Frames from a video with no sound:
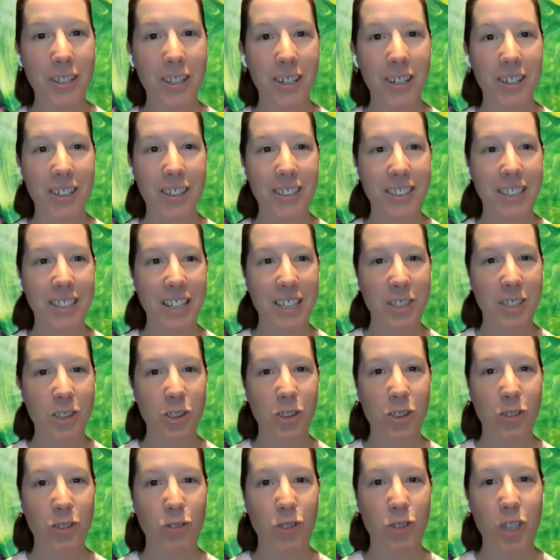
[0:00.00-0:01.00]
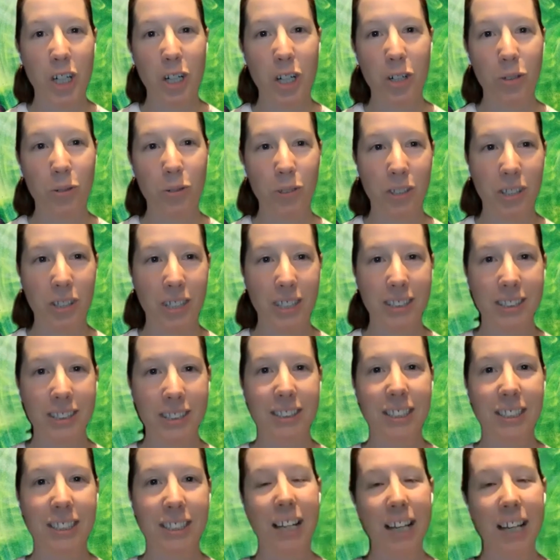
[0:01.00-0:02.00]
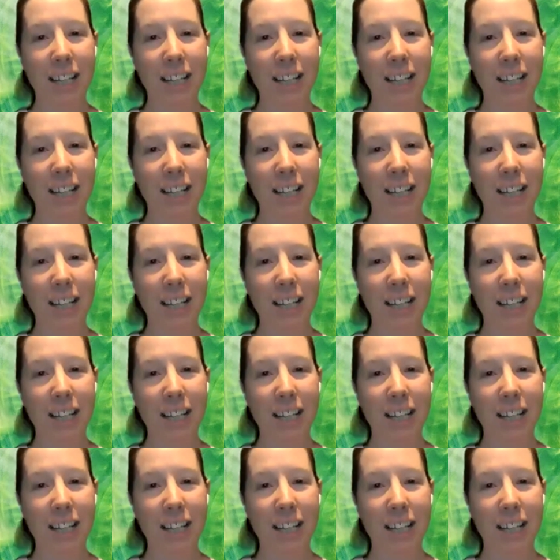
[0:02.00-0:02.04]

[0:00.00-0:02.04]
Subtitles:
there and sort of shared with us